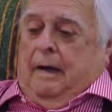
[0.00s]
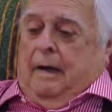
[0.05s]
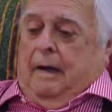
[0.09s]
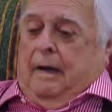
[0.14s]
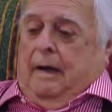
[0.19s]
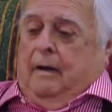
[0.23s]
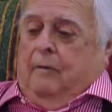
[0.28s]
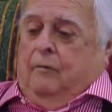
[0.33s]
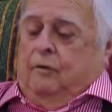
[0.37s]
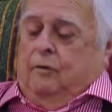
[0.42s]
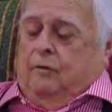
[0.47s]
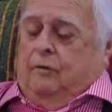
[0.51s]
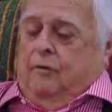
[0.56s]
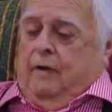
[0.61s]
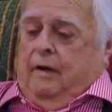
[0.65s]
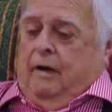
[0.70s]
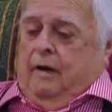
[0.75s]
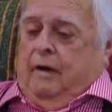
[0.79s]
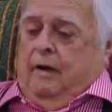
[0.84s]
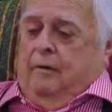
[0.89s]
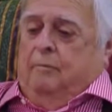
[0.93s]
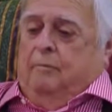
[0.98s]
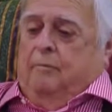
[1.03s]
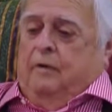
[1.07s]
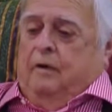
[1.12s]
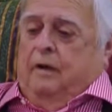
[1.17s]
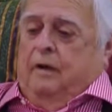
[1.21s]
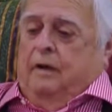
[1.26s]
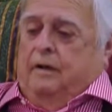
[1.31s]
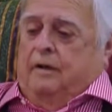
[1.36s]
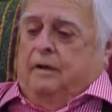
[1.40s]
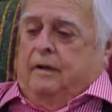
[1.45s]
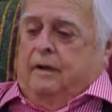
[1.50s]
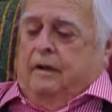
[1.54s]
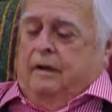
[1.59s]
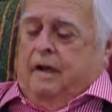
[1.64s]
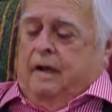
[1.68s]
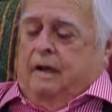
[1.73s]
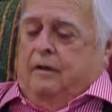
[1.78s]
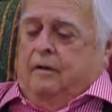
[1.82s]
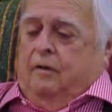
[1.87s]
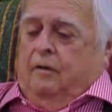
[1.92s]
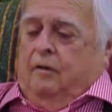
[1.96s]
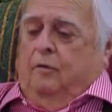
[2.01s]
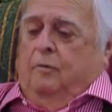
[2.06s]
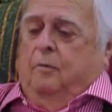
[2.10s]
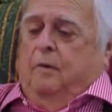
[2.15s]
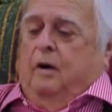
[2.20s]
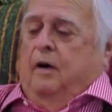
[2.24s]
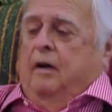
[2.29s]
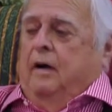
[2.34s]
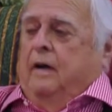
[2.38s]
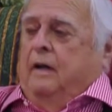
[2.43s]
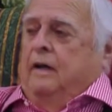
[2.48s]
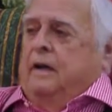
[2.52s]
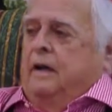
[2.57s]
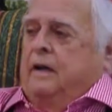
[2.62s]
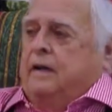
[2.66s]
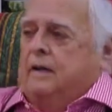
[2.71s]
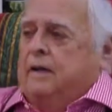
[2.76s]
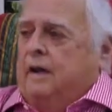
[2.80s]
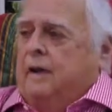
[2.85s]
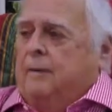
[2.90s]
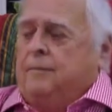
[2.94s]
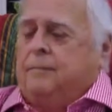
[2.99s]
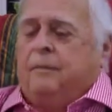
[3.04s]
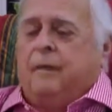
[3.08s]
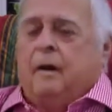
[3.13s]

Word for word: I was very impressed and I told Mary, yes, I